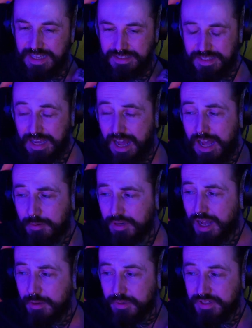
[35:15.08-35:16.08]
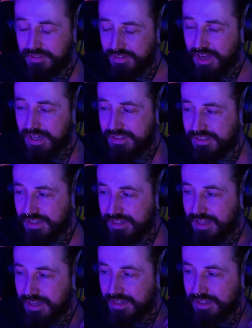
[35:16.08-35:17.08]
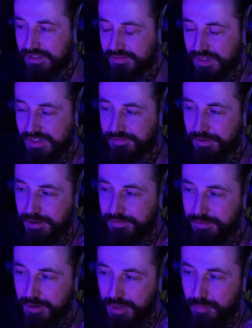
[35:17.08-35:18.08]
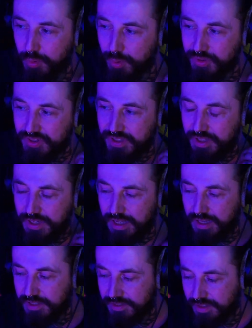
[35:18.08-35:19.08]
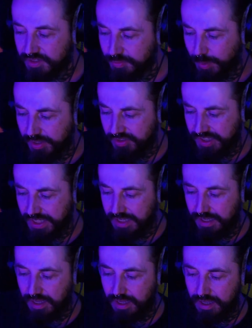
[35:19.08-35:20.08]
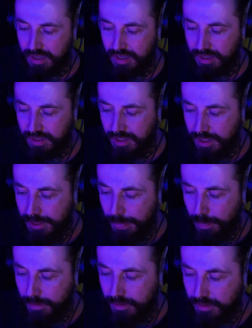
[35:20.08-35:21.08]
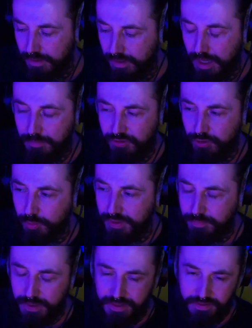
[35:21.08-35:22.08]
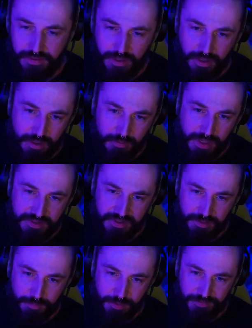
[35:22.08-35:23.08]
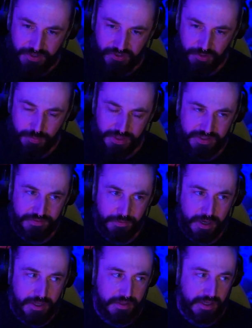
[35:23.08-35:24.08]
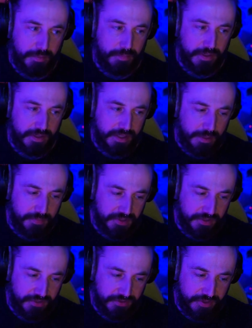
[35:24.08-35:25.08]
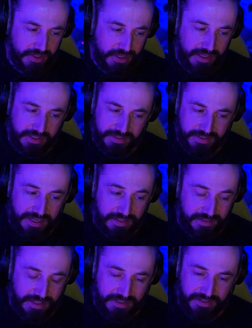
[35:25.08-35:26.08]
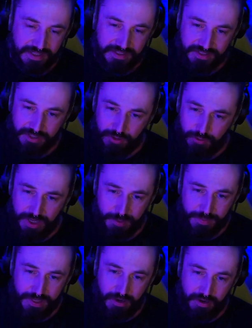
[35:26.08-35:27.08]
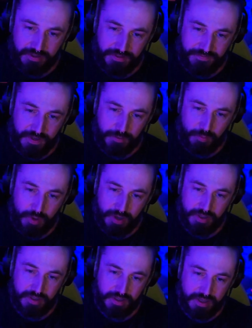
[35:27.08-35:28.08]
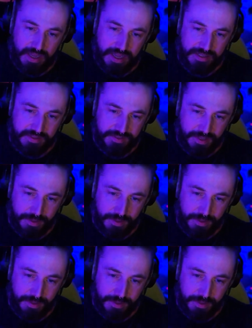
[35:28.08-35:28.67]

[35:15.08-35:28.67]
Yeah, I'd say that is very, very important. Like, especially, I'm sure with writing professional music for anything, but the games industry, like I say, it's incredibly hard to find work. And